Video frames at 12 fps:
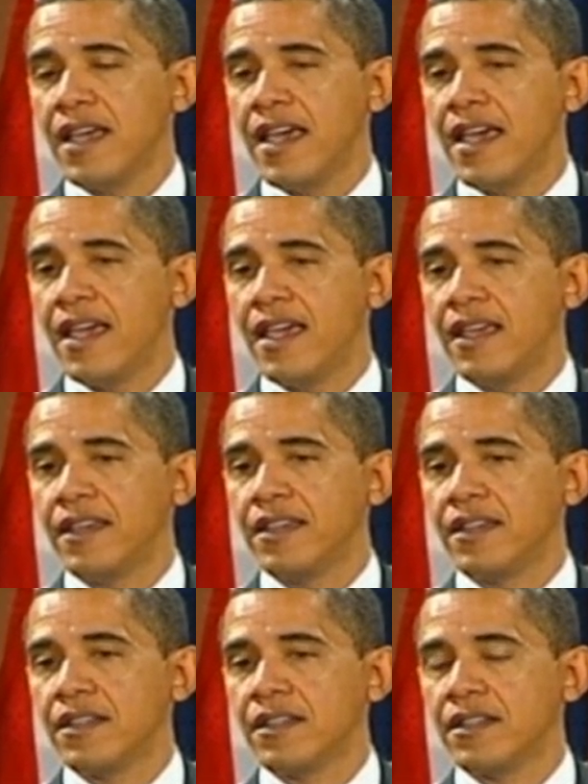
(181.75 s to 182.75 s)
a uh,
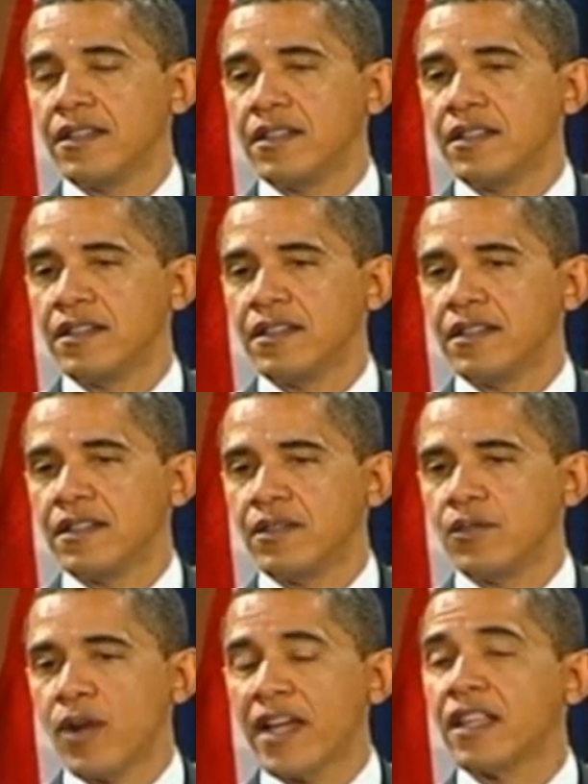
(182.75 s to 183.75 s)

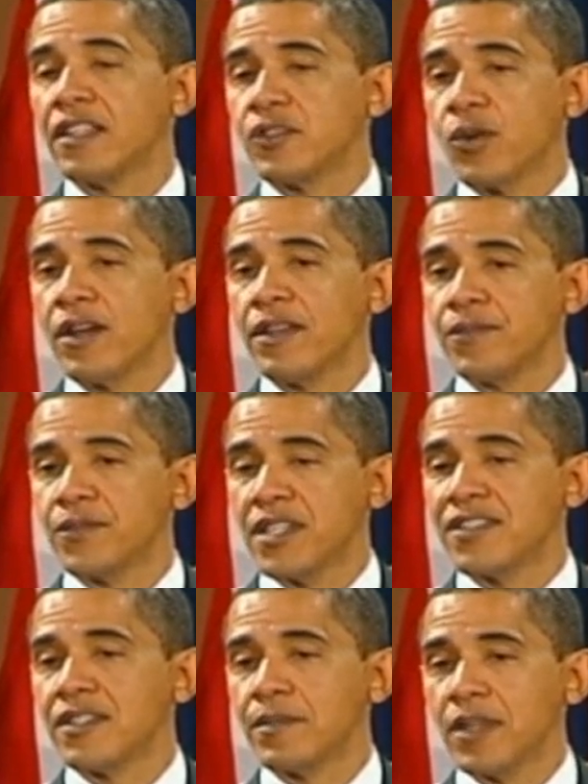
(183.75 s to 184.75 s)
regulatory
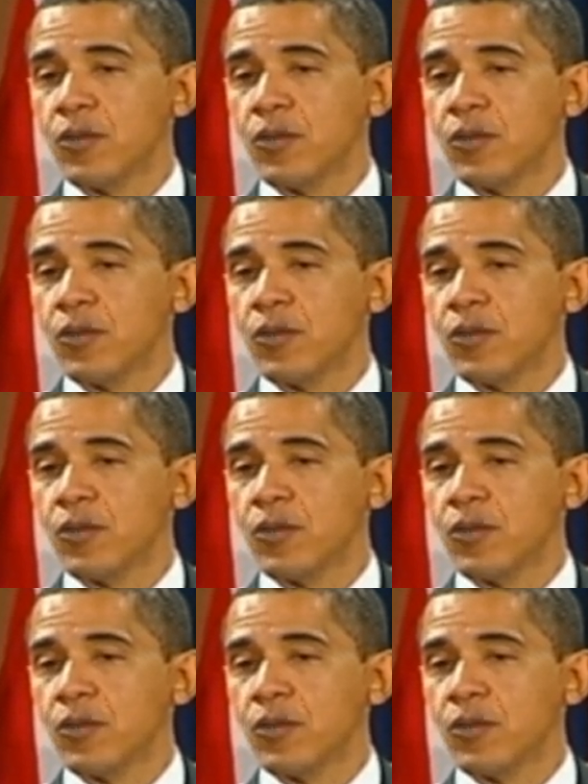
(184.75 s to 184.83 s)
system that